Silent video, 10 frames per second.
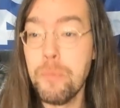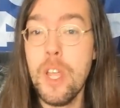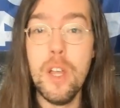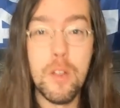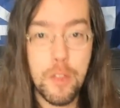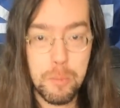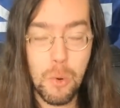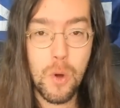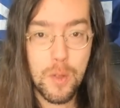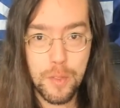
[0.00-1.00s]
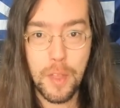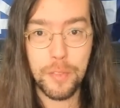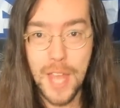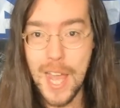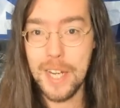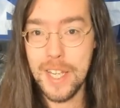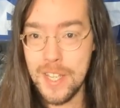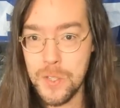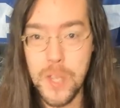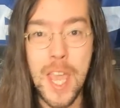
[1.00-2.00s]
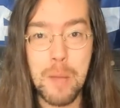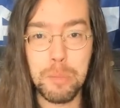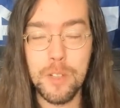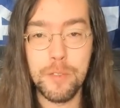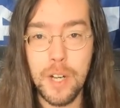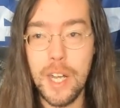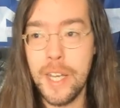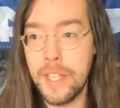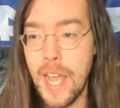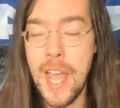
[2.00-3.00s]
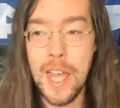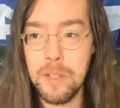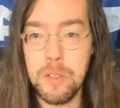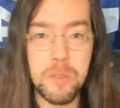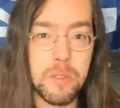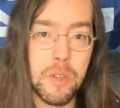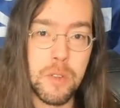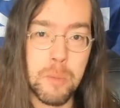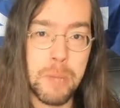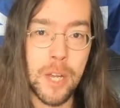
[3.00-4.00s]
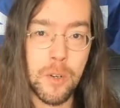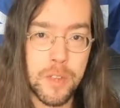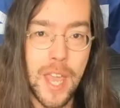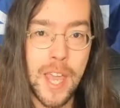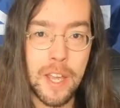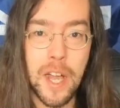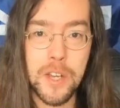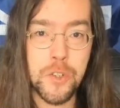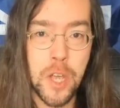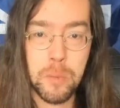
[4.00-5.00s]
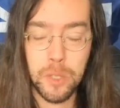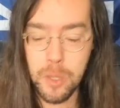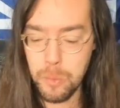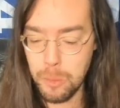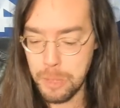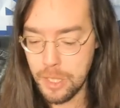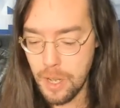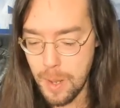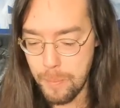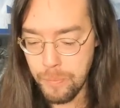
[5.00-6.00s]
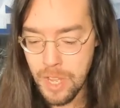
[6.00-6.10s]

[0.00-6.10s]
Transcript: the more that that is amplified and the, the better the AI generally will become.